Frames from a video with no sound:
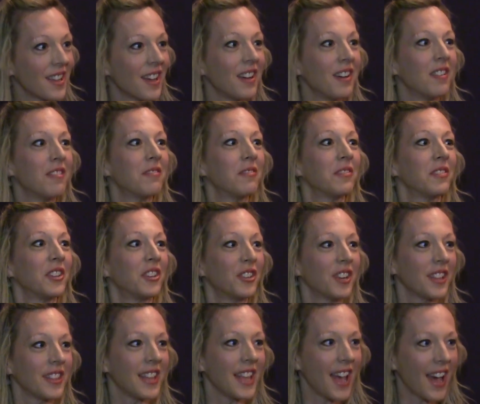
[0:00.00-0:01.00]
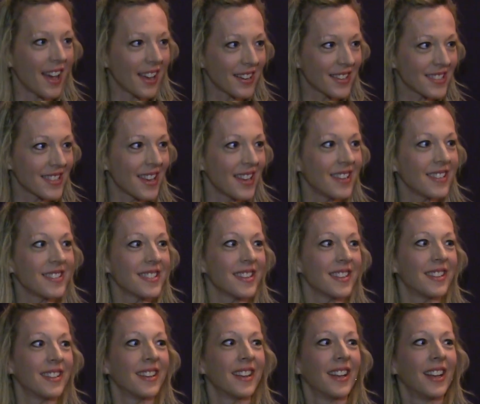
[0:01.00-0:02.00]
of learning the accent
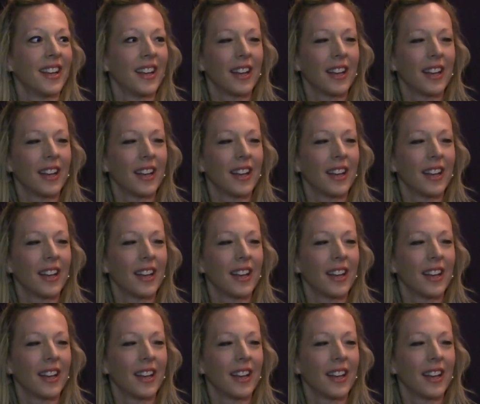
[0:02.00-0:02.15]
and